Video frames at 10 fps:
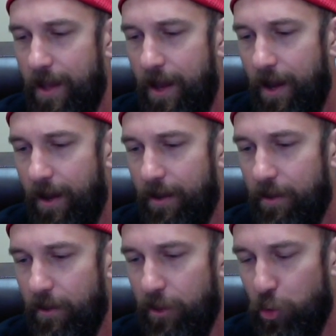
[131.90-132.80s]
Uh,
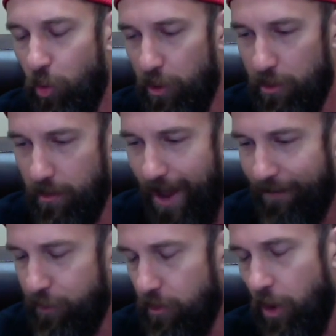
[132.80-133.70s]
you will
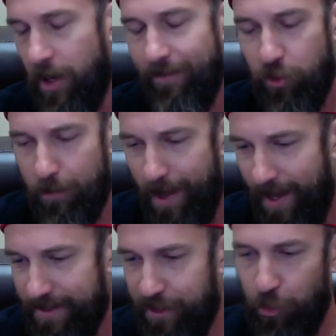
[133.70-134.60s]
after long after you
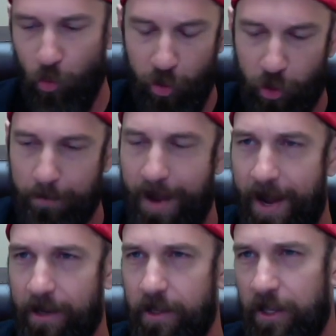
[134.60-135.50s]
pass, you will look
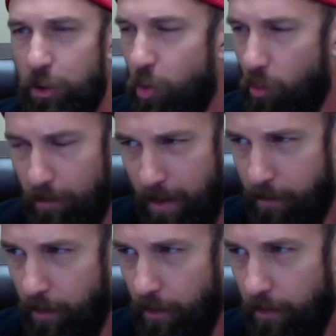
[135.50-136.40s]
back and you won't
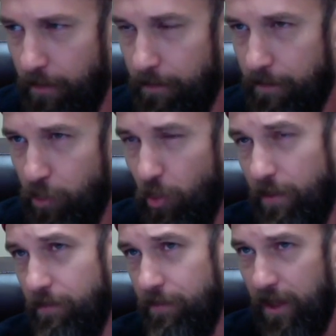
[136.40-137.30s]
remember. You won't
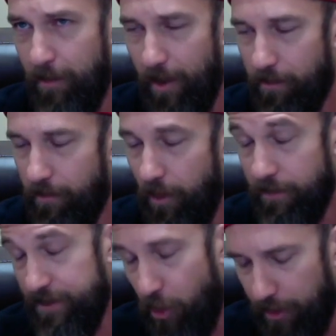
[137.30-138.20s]
think about all
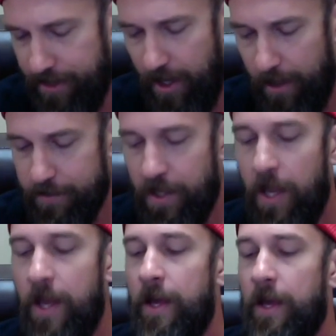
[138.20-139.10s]
these hard times.
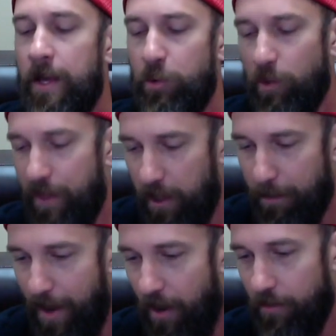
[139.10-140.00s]
You will think
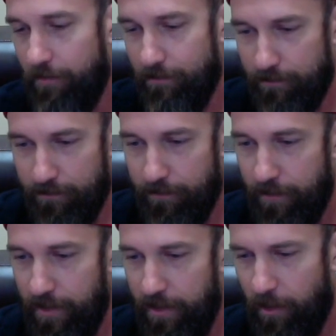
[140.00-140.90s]
about,
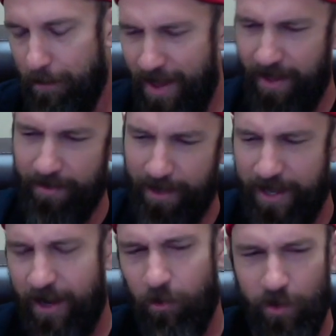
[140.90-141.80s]
you know, man, I
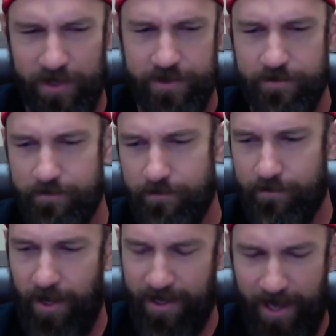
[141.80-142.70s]
kind of wish,
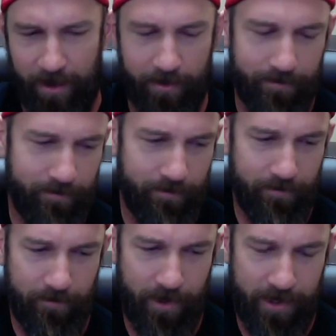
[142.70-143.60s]
I kind of,
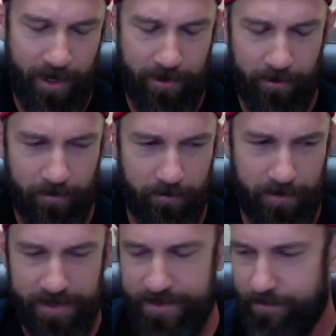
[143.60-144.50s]
I kind of
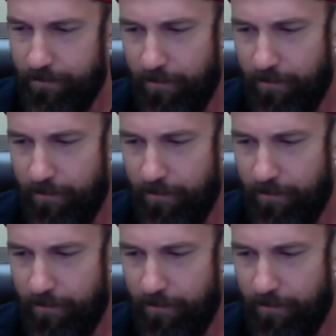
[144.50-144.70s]
miss